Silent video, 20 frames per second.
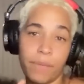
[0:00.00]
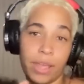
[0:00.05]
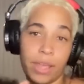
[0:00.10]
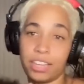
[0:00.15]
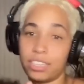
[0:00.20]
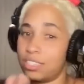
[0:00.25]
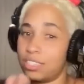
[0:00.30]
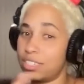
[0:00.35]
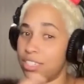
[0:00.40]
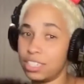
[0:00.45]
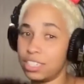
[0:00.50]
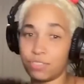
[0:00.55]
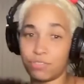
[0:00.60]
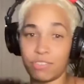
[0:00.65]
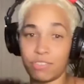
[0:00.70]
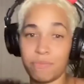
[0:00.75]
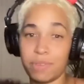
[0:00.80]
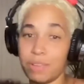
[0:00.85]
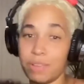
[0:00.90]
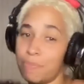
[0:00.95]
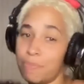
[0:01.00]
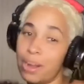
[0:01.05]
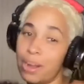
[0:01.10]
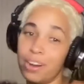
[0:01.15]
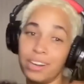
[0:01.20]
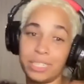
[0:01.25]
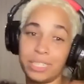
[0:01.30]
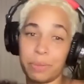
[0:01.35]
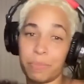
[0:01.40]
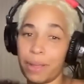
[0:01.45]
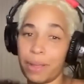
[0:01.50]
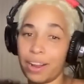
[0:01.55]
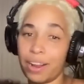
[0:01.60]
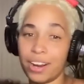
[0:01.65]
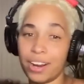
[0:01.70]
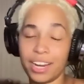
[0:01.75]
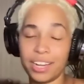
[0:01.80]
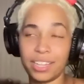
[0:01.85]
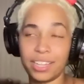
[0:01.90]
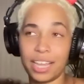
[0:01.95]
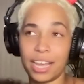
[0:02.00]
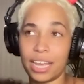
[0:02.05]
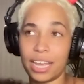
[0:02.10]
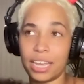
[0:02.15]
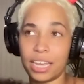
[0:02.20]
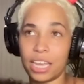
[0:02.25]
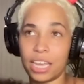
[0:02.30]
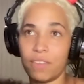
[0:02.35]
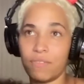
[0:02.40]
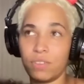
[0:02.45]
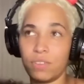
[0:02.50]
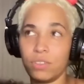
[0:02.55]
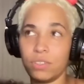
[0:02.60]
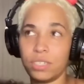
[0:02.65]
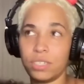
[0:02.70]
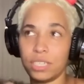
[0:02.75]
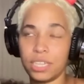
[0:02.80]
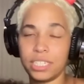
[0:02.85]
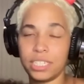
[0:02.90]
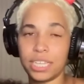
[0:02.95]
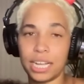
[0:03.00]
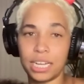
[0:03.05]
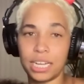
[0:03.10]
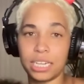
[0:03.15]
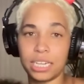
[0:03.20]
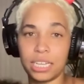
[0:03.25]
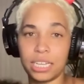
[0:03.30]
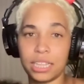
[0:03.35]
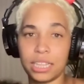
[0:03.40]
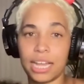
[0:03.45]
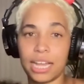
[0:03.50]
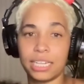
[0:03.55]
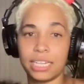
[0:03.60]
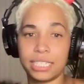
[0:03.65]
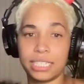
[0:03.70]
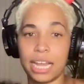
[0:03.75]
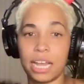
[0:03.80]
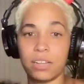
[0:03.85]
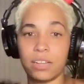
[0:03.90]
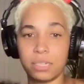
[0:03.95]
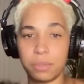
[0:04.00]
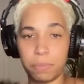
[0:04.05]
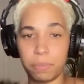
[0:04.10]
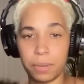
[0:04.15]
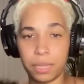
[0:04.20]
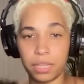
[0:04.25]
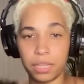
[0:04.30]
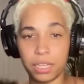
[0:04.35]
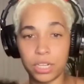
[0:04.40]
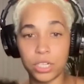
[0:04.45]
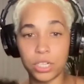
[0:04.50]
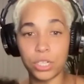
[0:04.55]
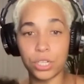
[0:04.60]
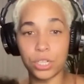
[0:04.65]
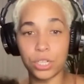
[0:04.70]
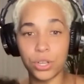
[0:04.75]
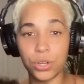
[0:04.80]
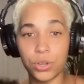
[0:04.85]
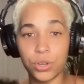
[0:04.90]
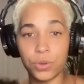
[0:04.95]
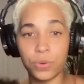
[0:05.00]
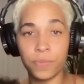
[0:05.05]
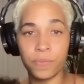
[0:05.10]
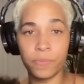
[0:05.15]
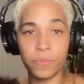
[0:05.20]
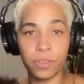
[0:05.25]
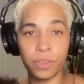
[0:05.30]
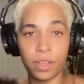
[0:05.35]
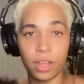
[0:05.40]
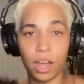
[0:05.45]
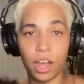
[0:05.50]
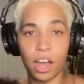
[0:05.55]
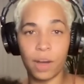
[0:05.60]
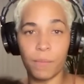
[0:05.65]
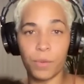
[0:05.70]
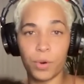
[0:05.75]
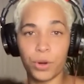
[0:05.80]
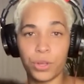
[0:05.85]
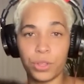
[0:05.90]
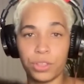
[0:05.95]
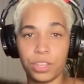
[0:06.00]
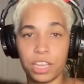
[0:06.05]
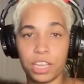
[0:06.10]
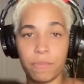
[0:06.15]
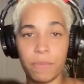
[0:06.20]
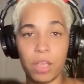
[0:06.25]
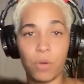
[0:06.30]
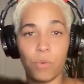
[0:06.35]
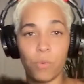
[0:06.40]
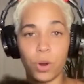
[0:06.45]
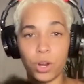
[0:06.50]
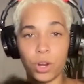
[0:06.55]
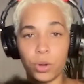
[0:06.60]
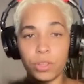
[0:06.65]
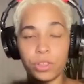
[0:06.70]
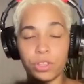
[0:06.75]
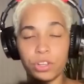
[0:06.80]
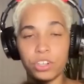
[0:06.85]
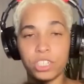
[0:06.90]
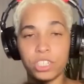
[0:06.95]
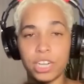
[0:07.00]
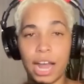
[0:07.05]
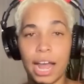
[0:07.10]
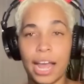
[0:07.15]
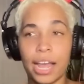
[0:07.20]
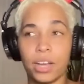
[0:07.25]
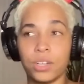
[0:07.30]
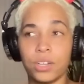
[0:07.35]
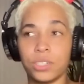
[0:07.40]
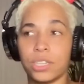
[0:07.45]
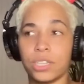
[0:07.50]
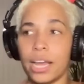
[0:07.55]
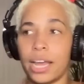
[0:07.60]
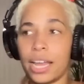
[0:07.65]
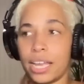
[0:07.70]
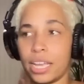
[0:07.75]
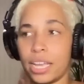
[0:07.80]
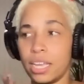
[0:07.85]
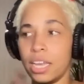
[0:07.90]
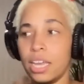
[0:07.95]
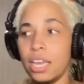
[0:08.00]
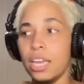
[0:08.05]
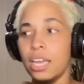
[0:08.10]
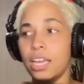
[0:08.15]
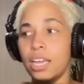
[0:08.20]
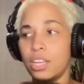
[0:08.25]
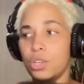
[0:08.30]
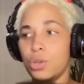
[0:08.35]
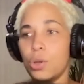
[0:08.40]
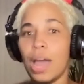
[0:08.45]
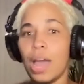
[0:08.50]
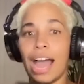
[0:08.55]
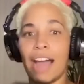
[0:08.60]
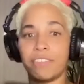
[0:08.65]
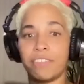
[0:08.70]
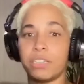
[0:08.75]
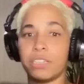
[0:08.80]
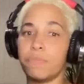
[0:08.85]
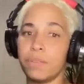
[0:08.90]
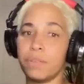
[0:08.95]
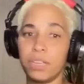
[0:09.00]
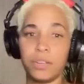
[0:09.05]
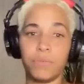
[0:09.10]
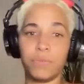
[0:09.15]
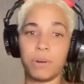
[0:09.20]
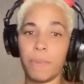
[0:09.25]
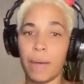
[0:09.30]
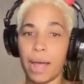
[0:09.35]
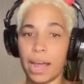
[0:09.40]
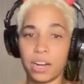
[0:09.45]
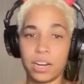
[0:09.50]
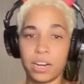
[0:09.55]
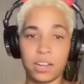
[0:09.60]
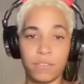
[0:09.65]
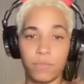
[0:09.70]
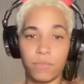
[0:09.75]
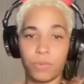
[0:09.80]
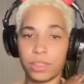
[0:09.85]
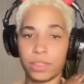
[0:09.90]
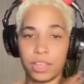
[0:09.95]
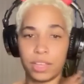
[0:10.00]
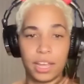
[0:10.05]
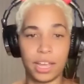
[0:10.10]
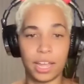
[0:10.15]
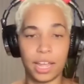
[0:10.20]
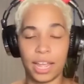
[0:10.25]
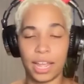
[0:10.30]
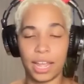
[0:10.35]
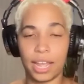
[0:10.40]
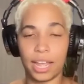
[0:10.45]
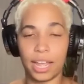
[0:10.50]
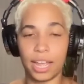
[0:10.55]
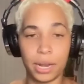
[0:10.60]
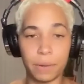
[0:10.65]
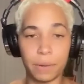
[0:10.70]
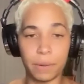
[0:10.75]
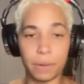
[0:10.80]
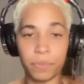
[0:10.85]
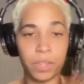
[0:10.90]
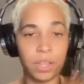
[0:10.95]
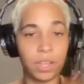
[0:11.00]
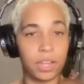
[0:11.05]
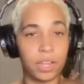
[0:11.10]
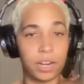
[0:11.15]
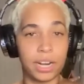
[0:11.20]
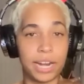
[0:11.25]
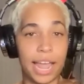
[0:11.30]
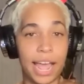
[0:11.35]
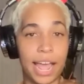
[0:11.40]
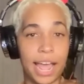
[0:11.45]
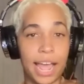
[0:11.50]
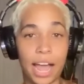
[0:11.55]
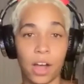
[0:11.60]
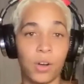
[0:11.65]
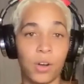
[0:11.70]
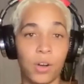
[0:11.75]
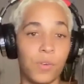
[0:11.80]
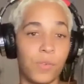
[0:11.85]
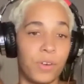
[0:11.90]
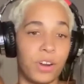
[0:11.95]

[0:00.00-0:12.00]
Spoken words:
it's just for me, parent to parent, like if you see a technique that sounds appealing to you, or you think it may work with your child, like you have to be repetitive with it. And now